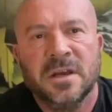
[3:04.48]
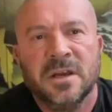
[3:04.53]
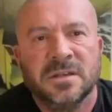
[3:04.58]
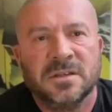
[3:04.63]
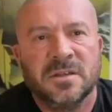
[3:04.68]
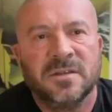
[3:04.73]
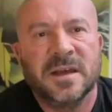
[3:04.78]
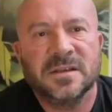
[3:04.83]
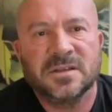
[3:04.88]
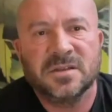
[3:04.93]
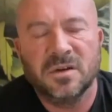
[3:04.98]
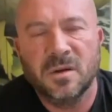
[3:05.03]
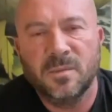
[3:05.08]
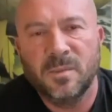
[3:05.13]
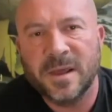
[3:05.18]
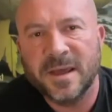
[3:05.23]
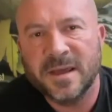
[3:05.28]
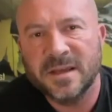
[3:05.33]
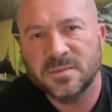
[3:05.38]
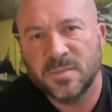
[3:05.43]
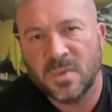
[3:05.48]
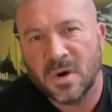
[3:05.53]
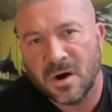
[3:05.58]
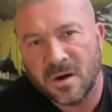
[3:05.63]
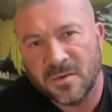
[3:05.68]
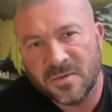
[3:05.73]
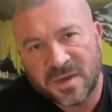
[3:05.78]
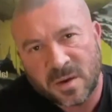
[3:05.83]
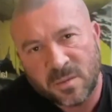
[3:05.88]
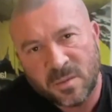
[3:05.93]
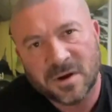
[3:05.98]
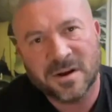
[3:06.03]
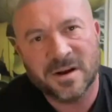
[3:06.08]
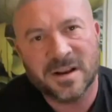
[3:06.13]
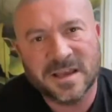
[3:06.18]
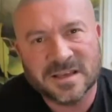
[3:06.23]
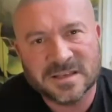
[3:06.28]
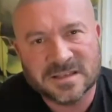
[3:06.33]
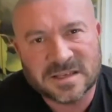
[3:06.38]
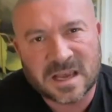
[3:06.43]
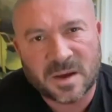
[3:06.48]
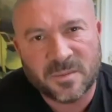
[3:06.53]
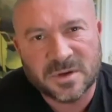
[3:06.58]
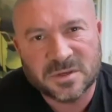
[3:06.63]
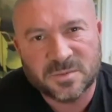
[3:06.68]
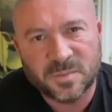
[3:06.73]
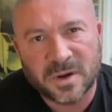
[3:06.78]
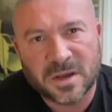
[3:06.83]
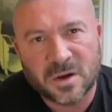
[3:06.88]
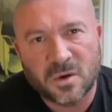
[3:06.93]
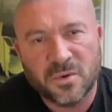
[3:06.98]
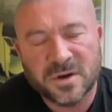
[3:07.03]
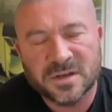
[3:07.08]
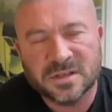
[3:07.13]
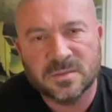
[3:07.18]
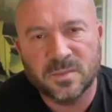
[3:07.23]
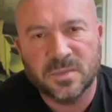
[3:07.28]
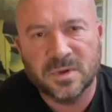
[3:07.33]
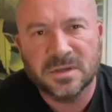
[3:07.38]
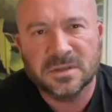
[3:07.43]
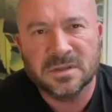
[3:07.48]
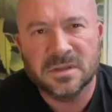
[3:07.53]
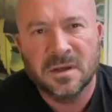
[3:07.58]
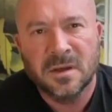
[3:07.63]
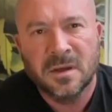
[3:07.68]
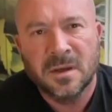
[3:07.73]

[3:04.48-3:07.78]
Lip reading: so that's going to play its part. Then we're going to get sandwiched by Christmas.